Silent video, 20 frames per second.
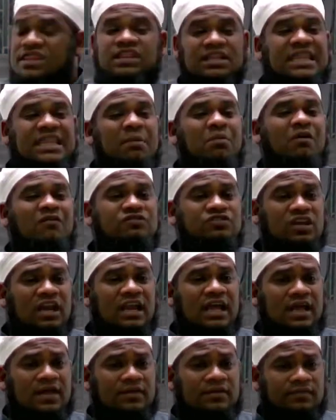in the time
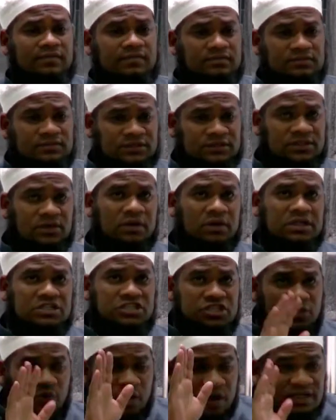of salah,
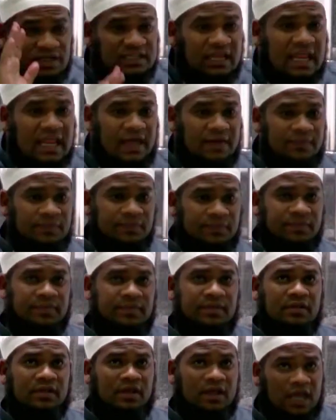so it's Dhuhr salah
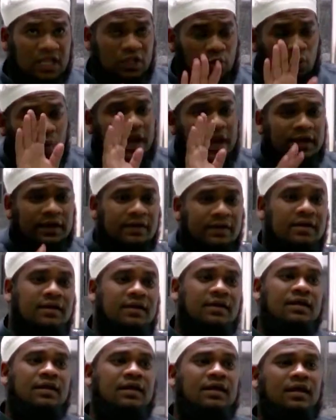at 1,
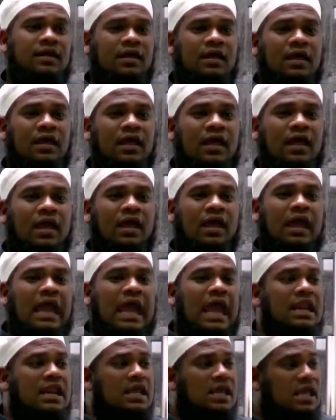
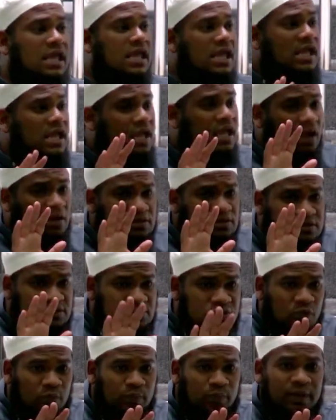and he
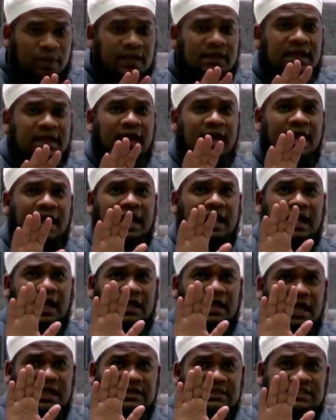goes to bed
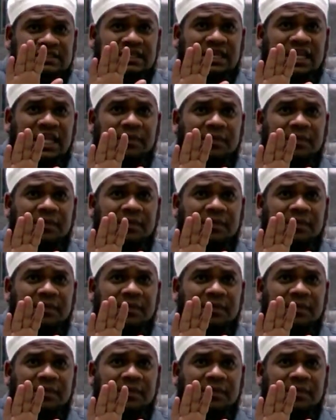and